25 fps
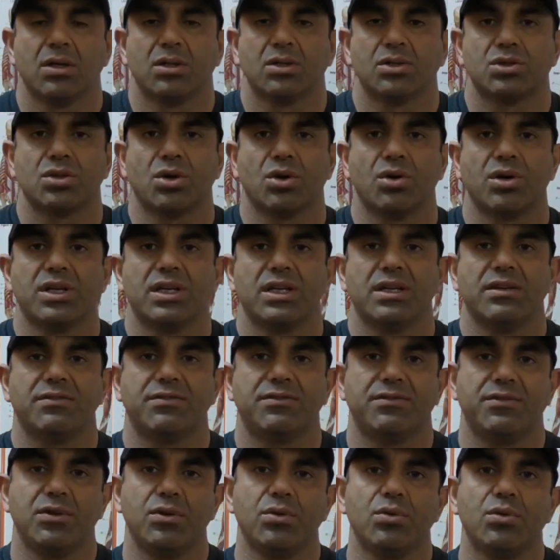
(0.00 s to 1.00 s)
So
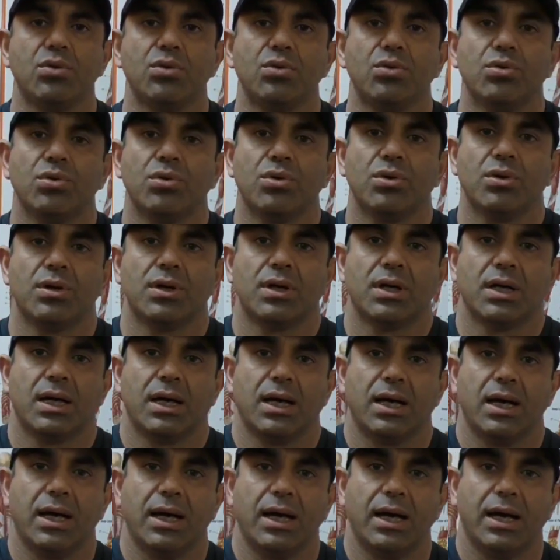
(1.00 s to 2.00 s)
if you
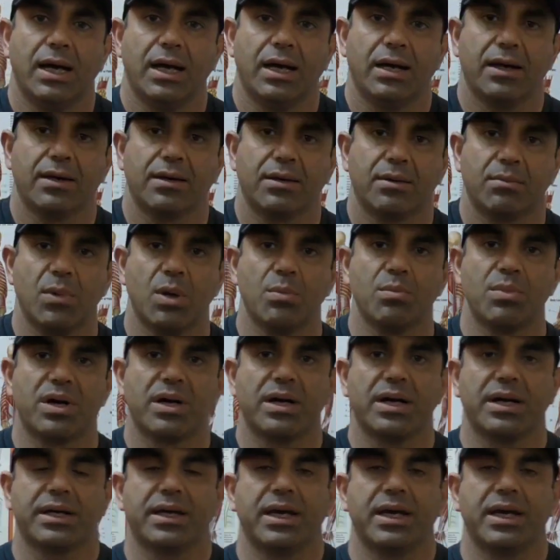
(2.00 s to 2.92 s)
remember